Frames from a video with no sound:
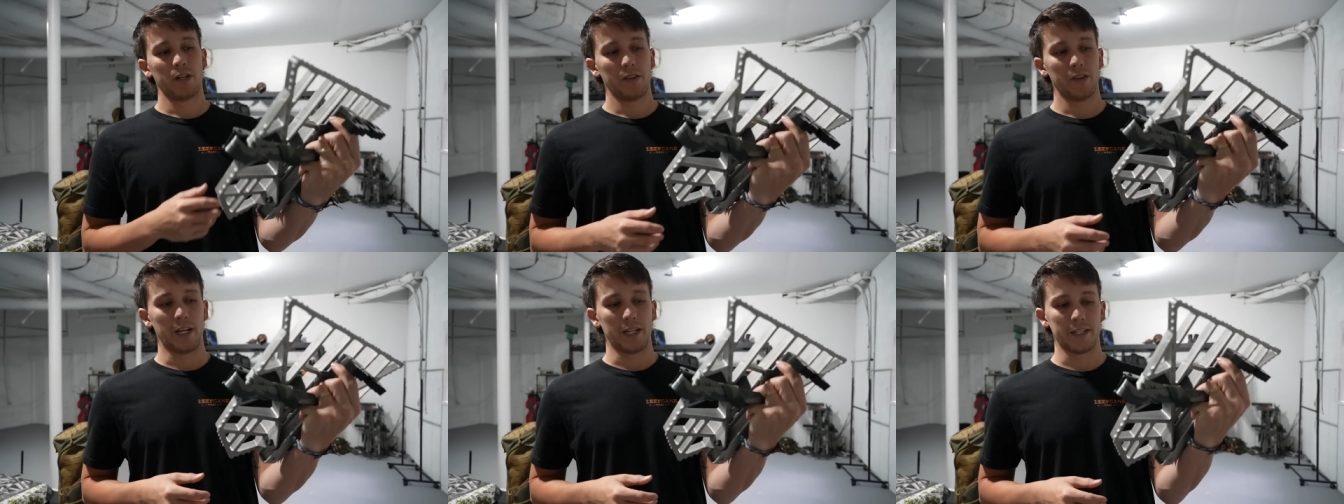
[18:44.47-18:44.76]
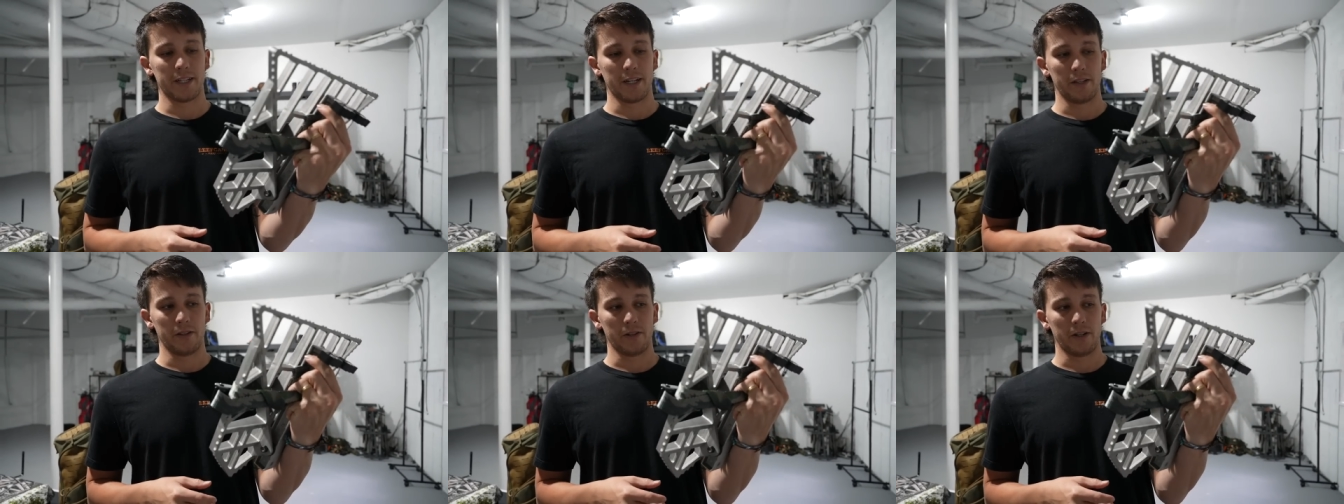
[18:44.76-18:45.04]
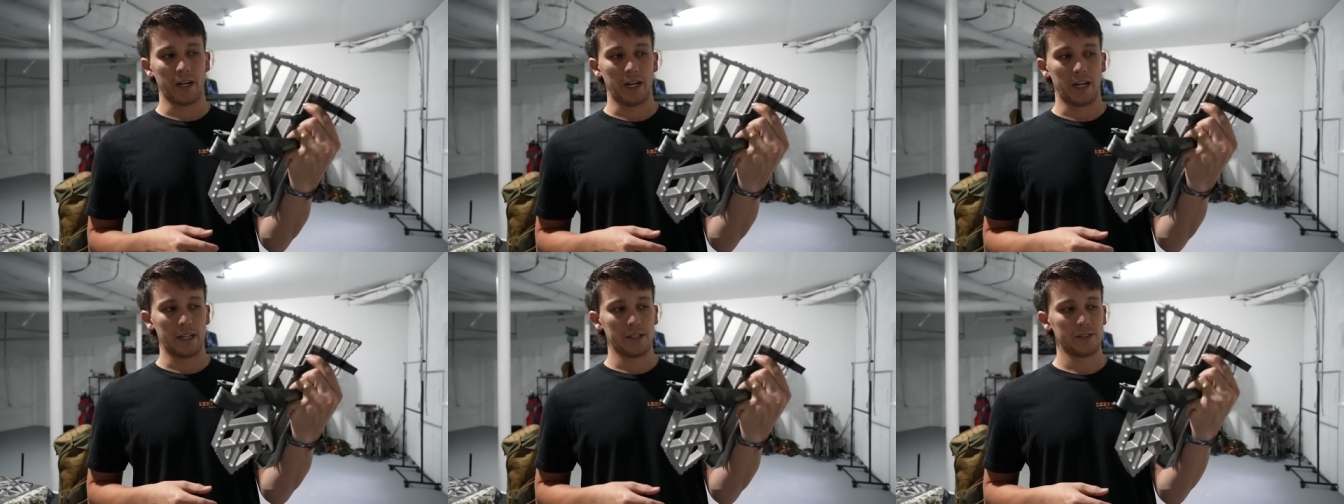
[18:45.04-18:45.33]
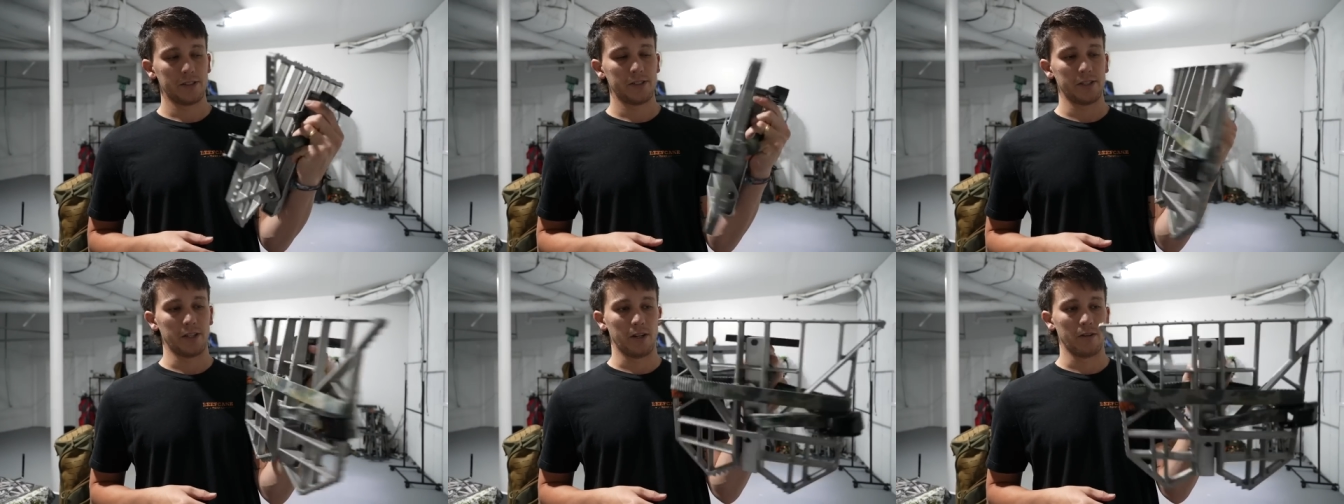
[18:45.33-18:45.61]
that Tethrd has,
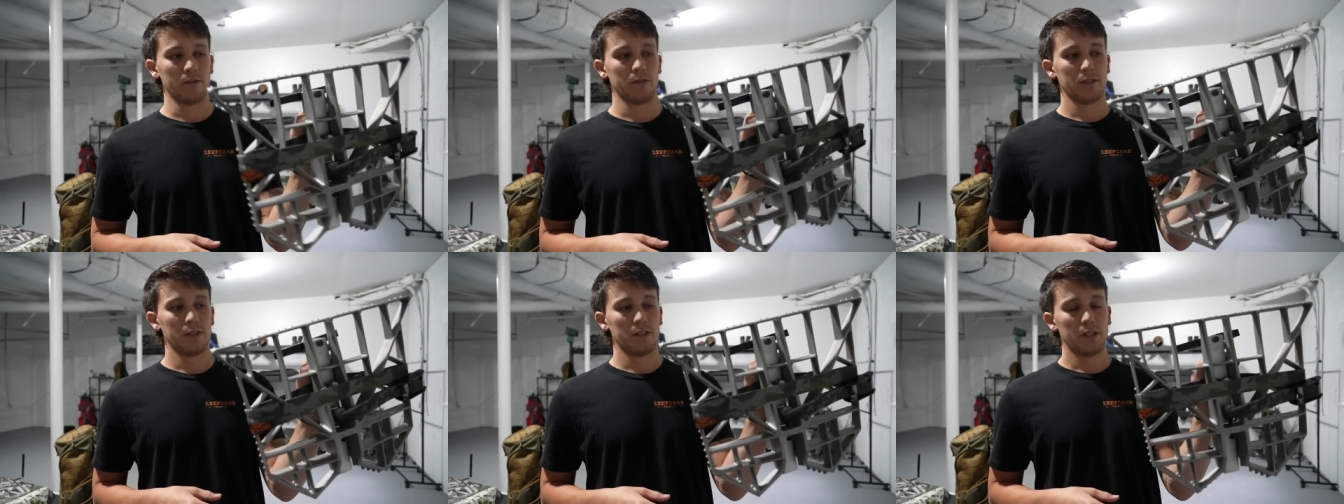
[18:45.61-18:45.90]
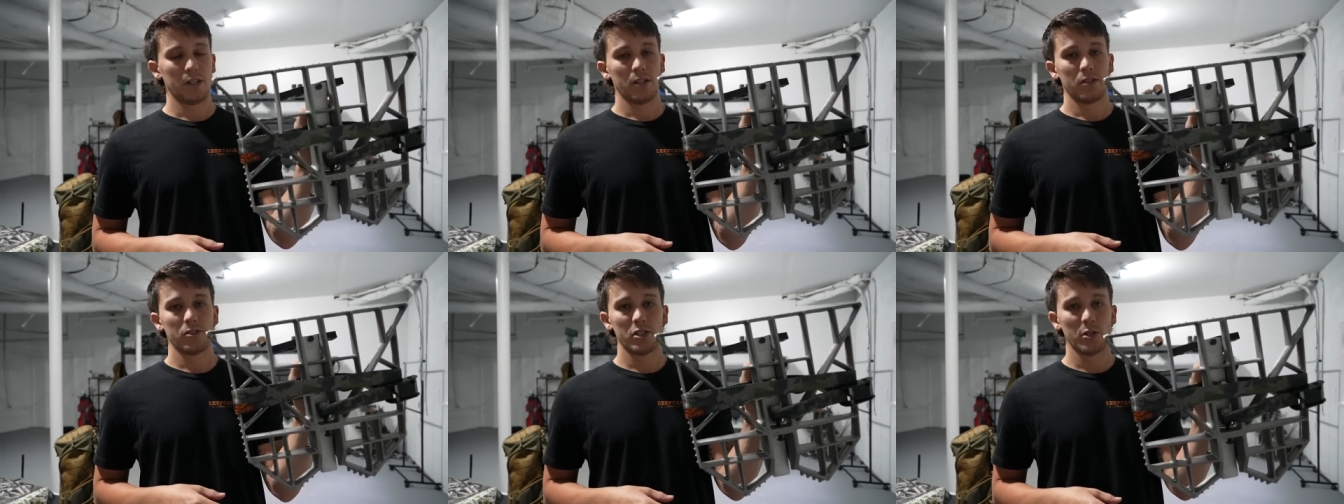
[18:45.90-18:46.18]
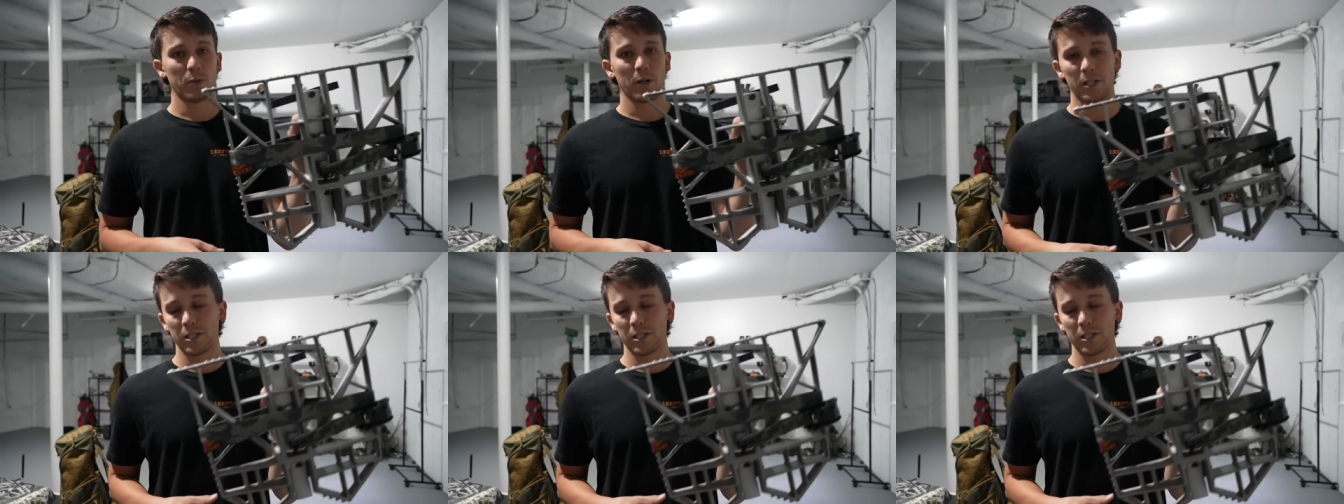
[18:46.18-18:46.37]
so. Super